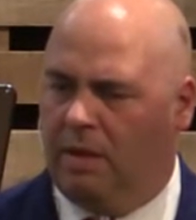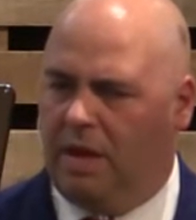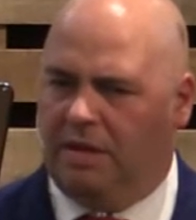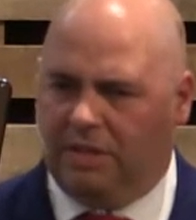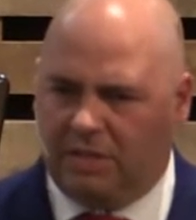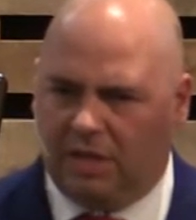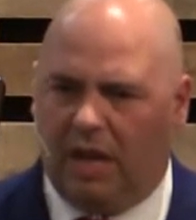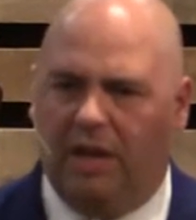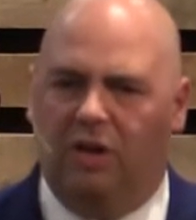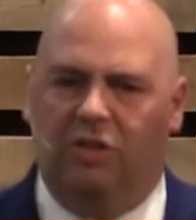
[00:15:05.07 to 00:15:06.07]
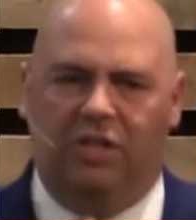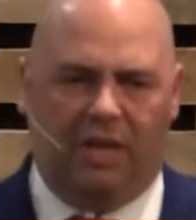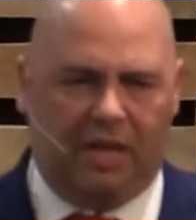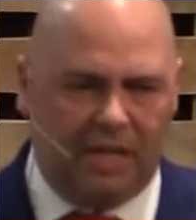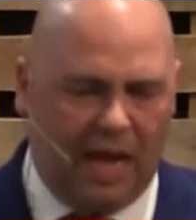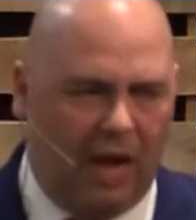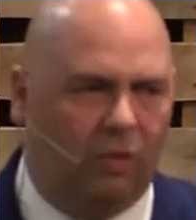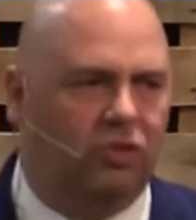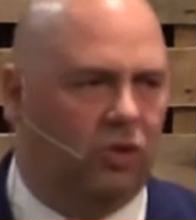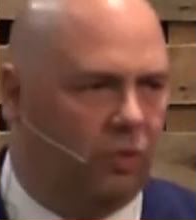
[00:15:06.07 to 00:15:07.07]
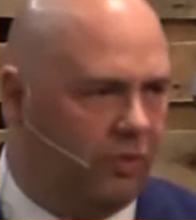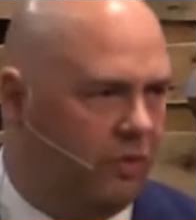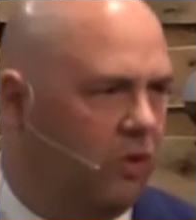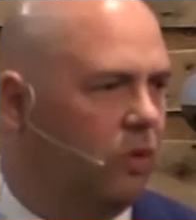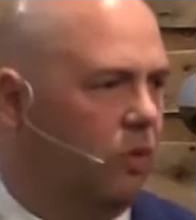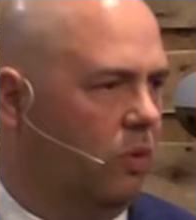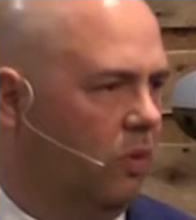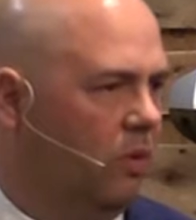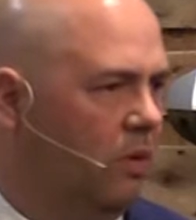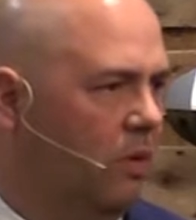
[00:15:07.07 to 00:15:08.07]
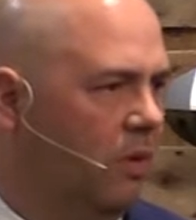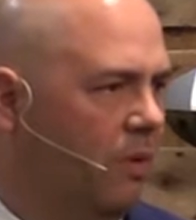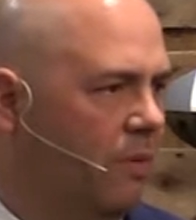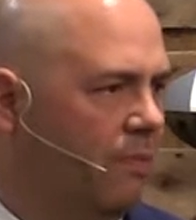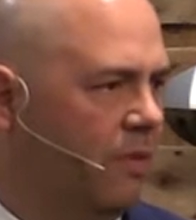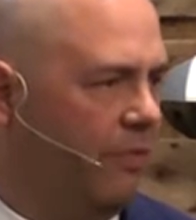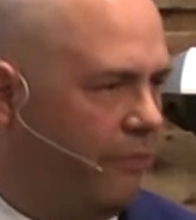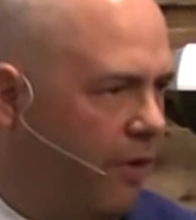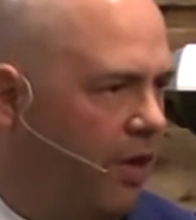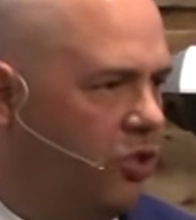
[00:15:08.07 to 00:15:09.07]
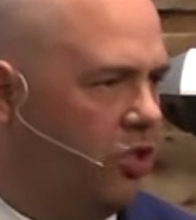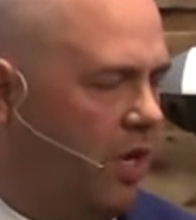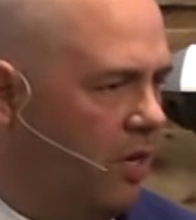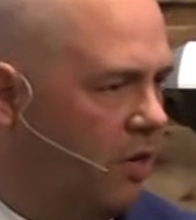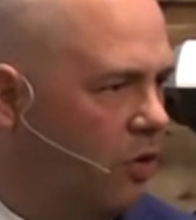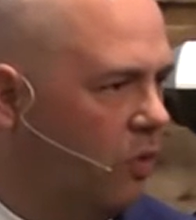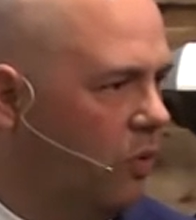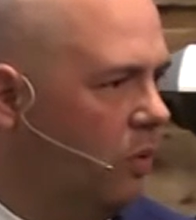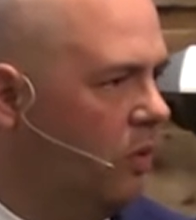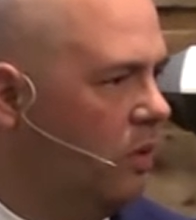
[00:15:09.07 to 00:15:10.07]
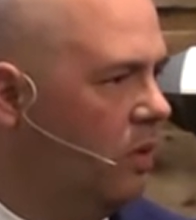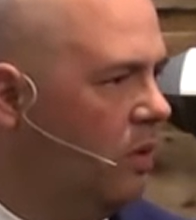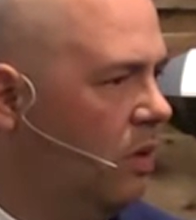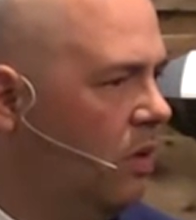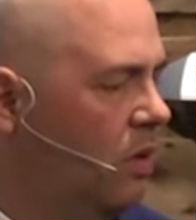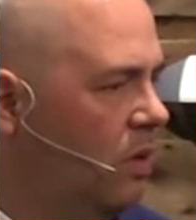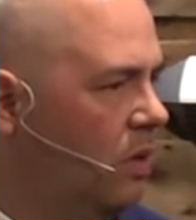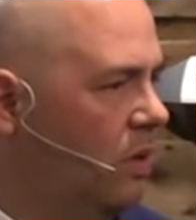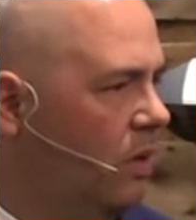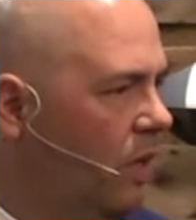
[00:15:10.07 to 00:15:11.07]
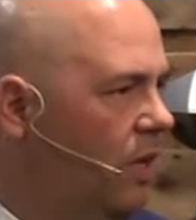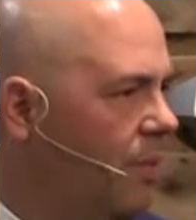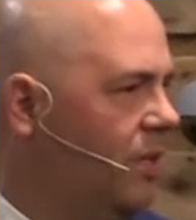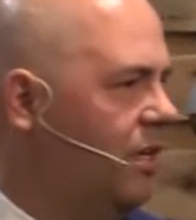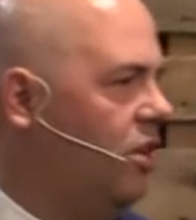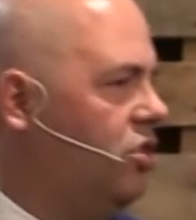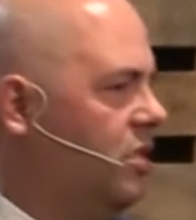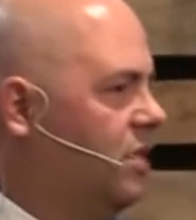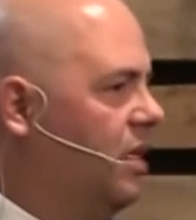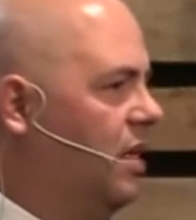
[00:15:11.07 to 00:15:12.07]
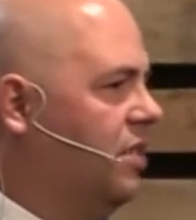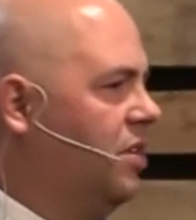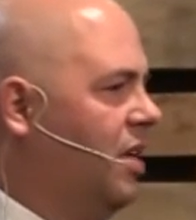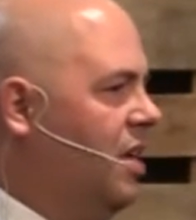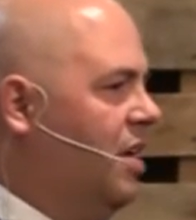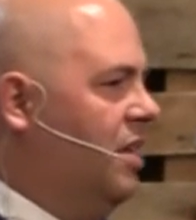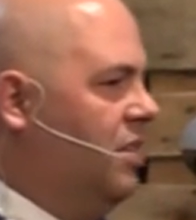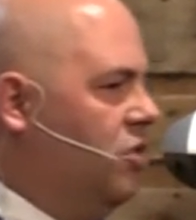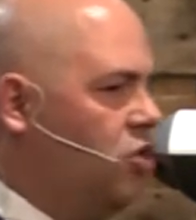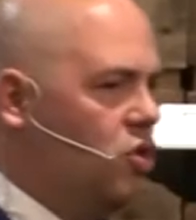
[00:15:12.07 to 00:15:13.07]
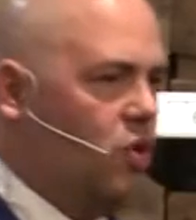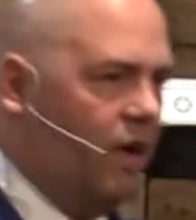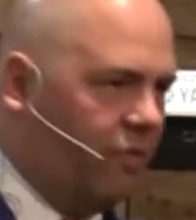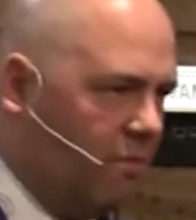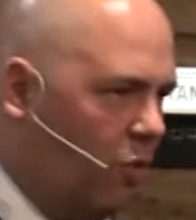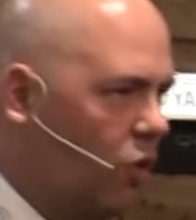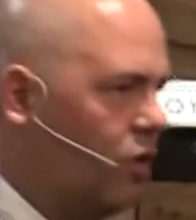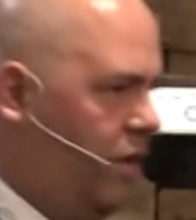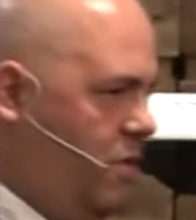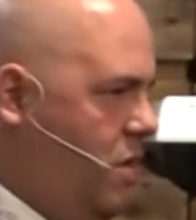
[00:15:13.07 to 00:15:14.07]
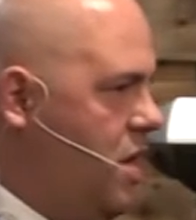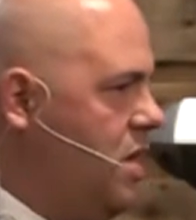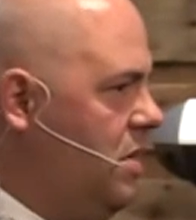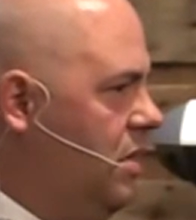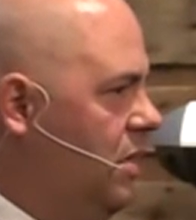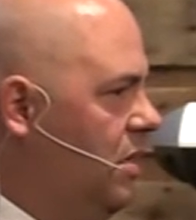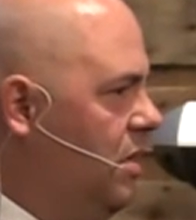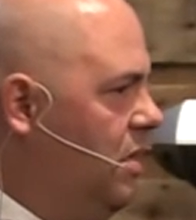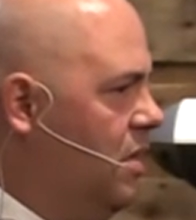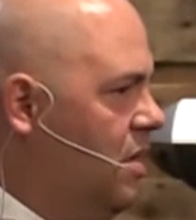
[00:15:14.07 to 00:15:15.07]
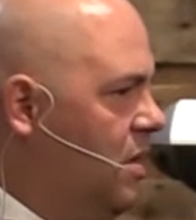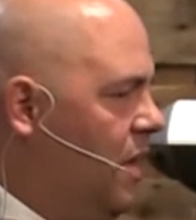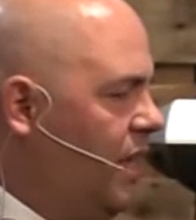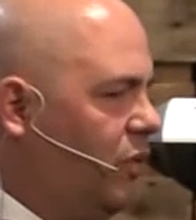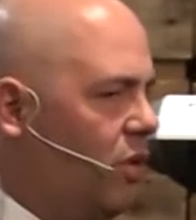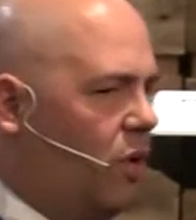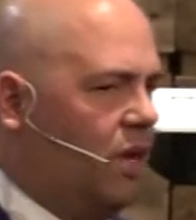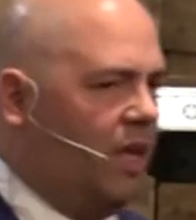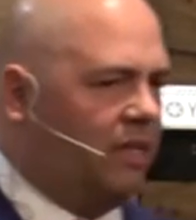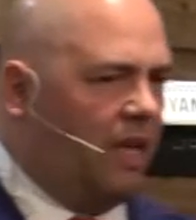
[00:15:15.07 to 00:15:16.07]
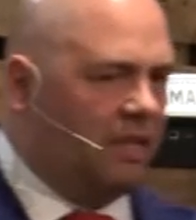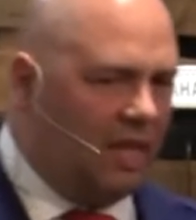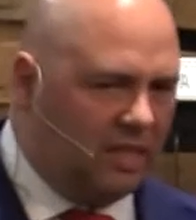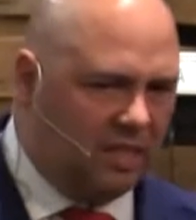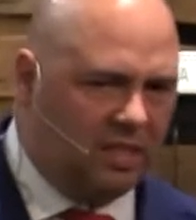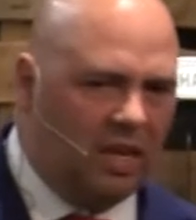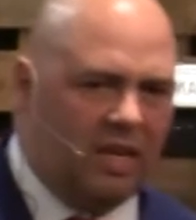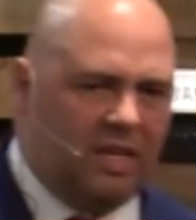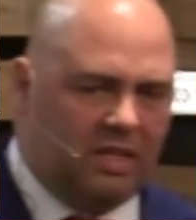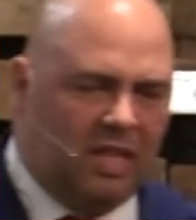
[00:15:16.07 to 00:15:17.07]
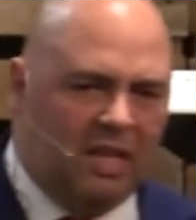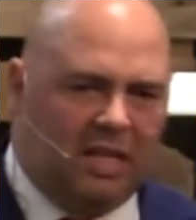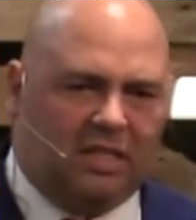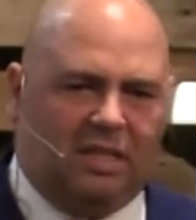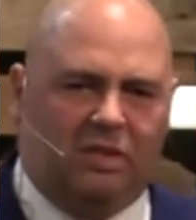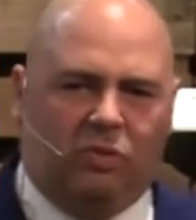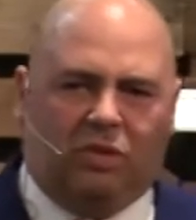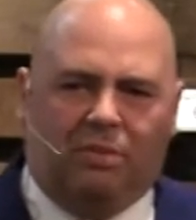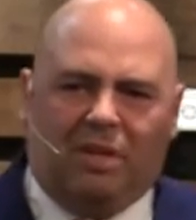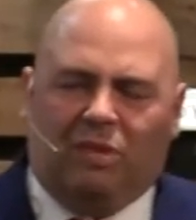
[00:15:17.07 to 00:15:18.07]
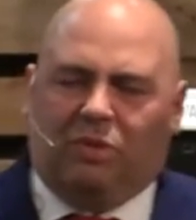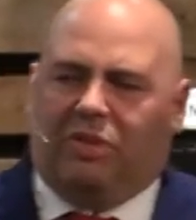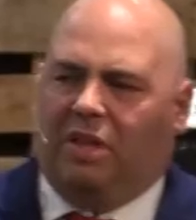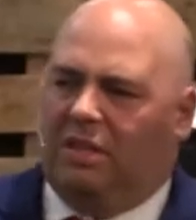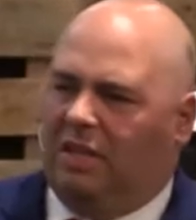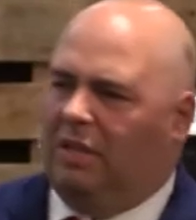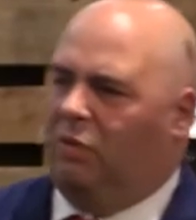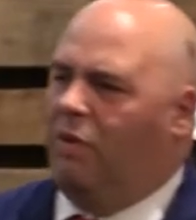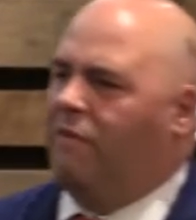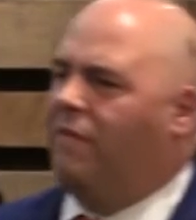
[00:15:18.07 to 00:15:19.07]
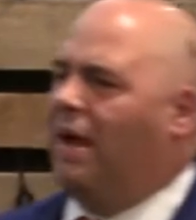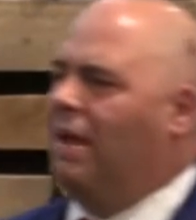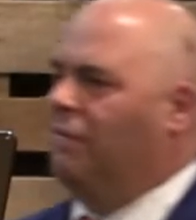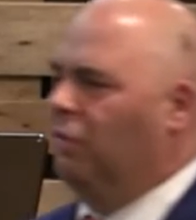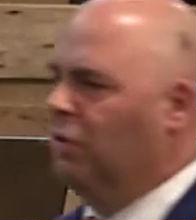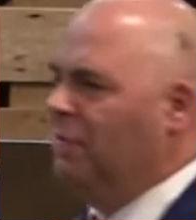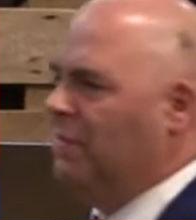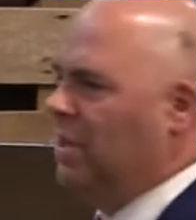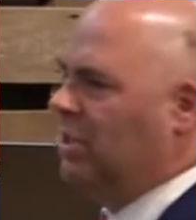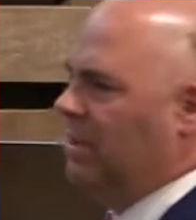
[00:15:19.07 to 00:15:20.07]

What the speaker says: He desires an encounter with you, fresh and new. Like Lamentations says, new every morning, right? That's where we're at. That site is, sometimes we think that revival is